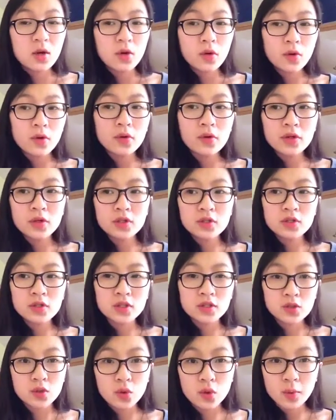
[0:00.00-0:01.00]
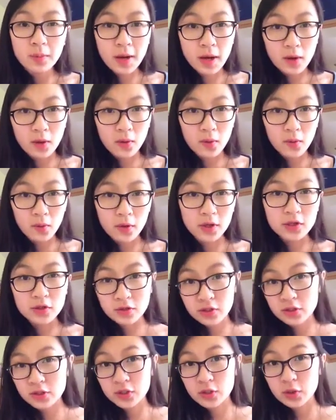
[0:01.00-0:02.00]
or you can just talk about what
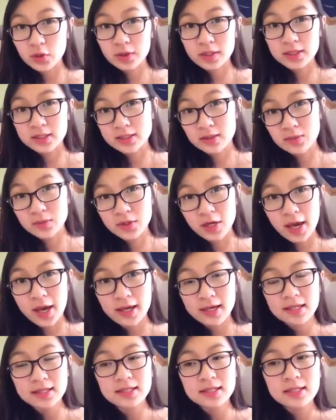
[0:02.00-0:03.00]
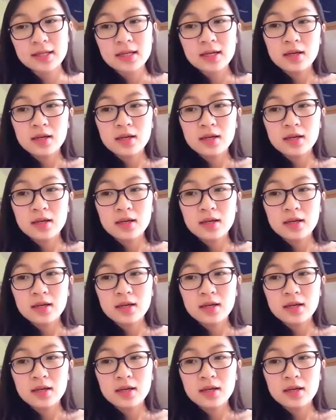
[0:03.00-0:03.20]
interests you in the subject,